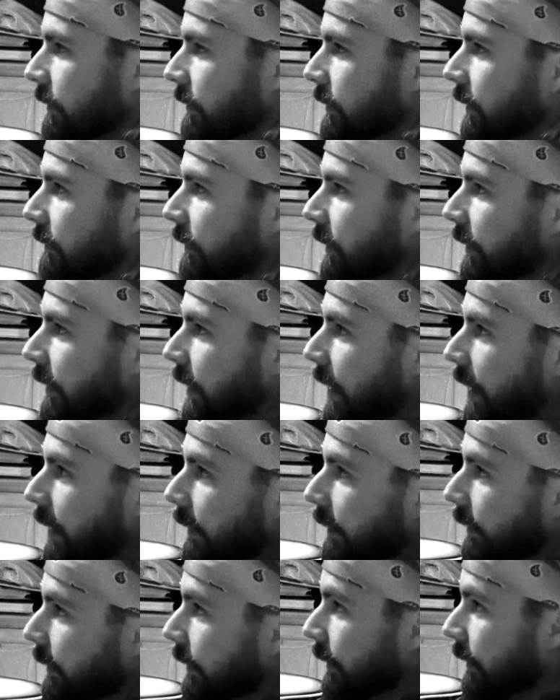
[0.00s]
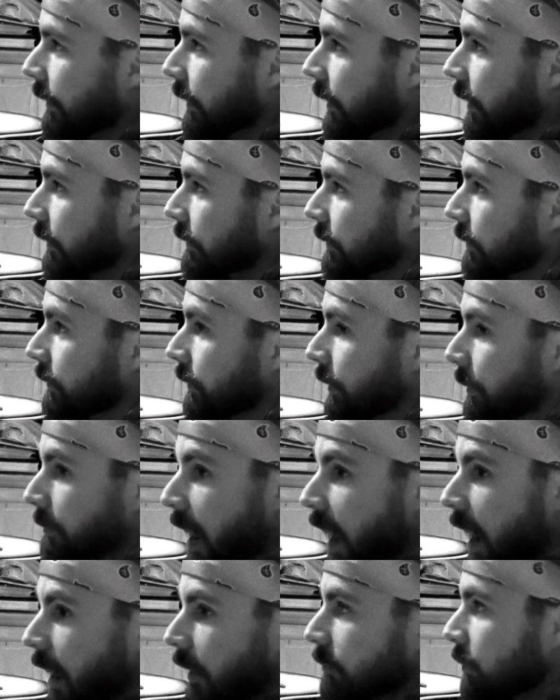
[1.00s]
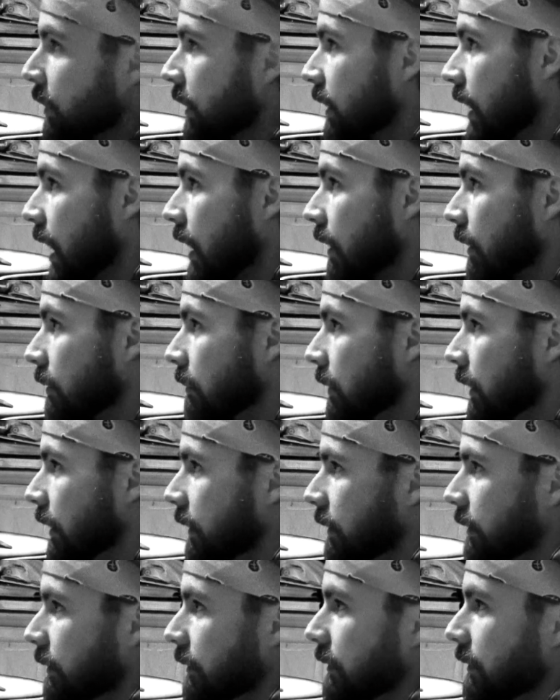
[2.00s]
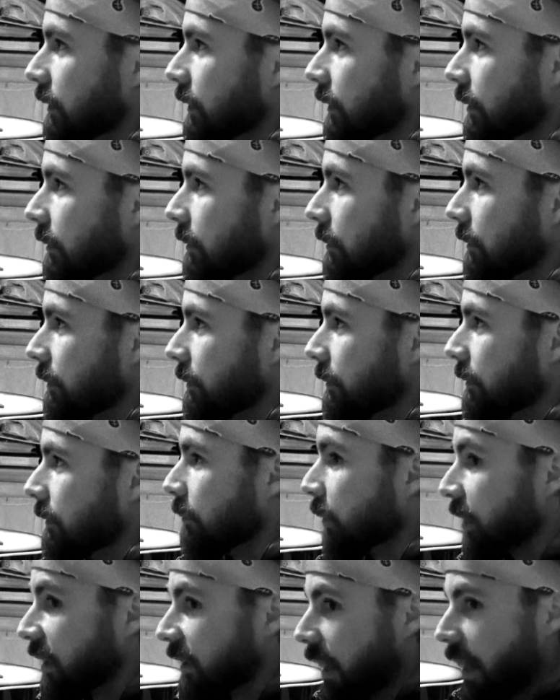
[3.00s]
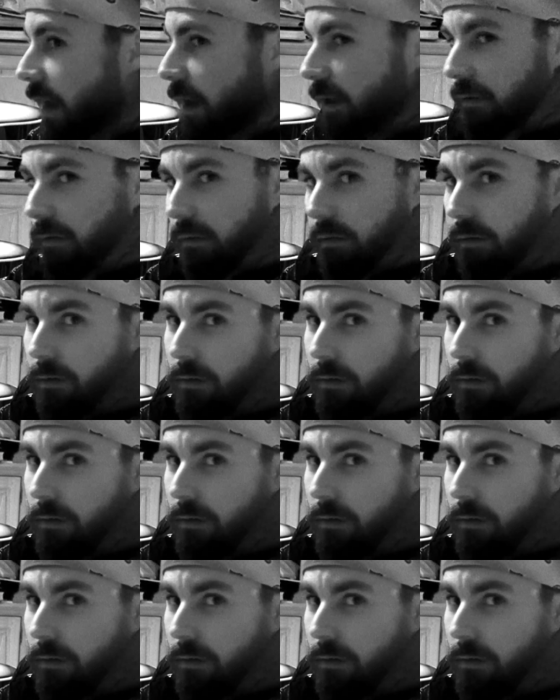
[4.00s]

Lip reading: and stuff like that, and then Constance was like, Max, bring it down a little bit. You know, bring it down.